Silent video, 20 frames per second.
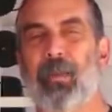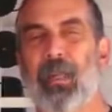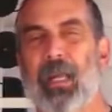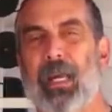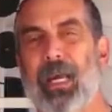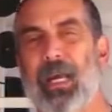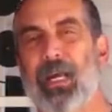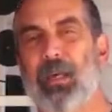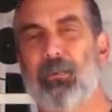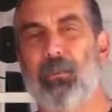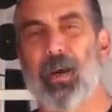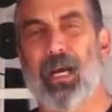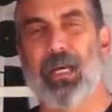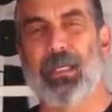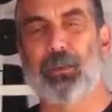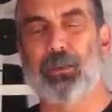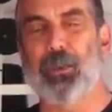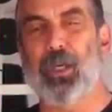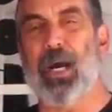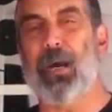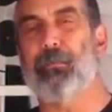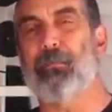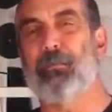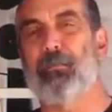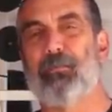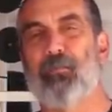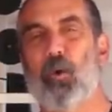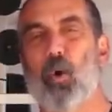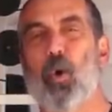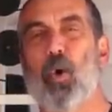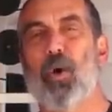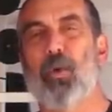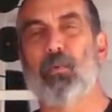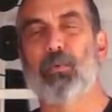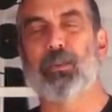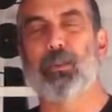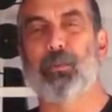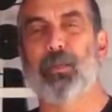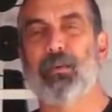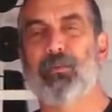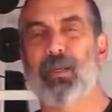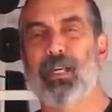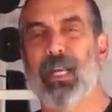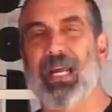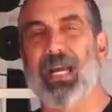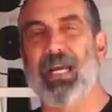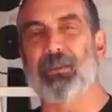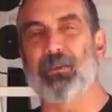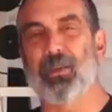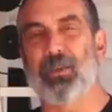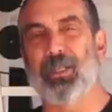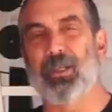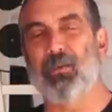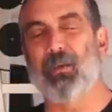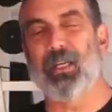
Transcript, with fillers: And my shop floor was a bit of a casualty.